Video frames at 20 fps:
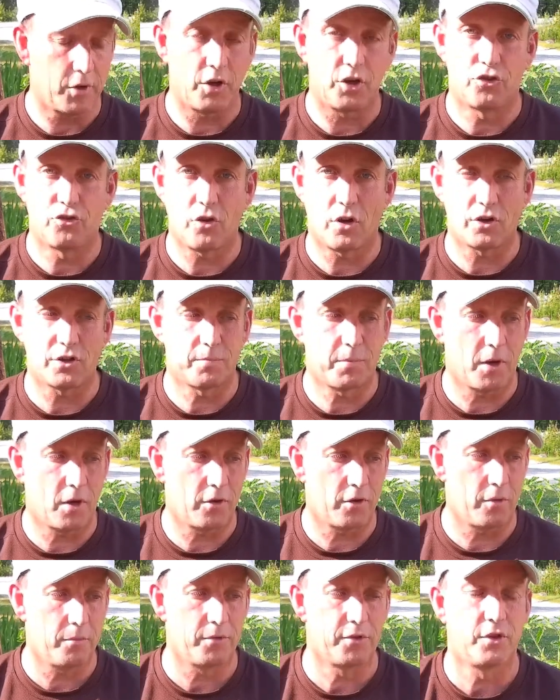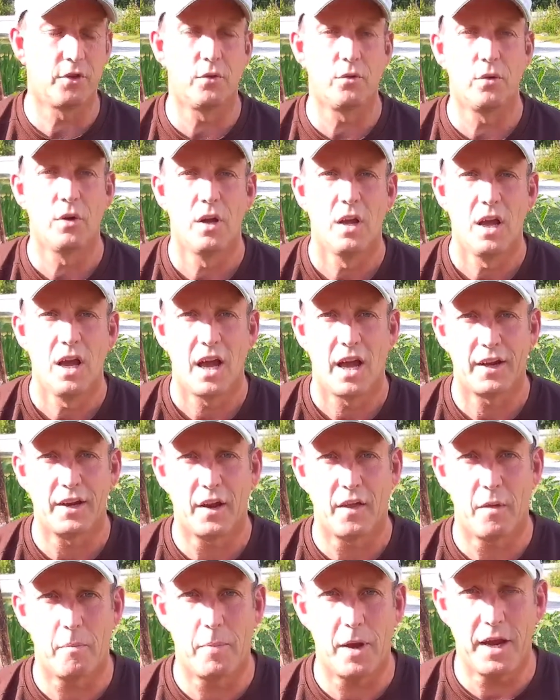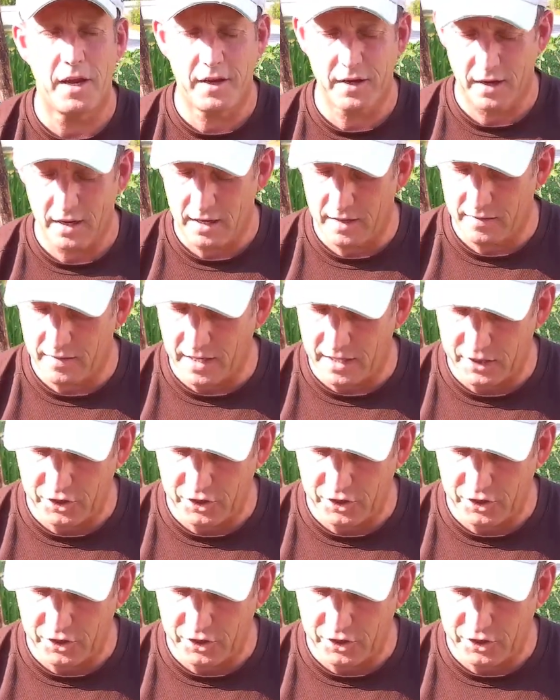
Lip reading: to transplant them to another bed, and they